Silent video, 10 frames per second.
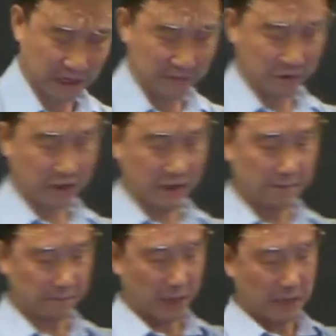time to
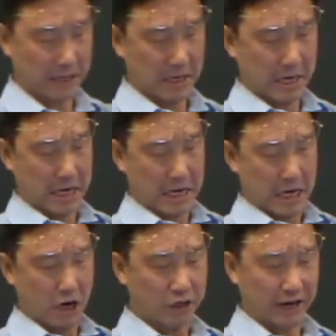time.
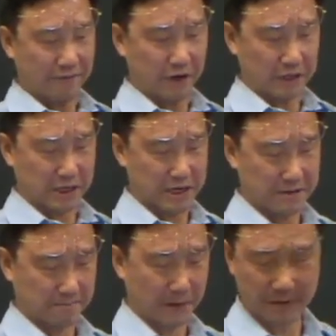Okay, first,
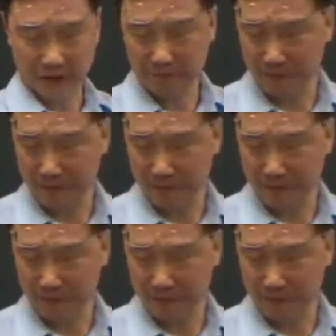let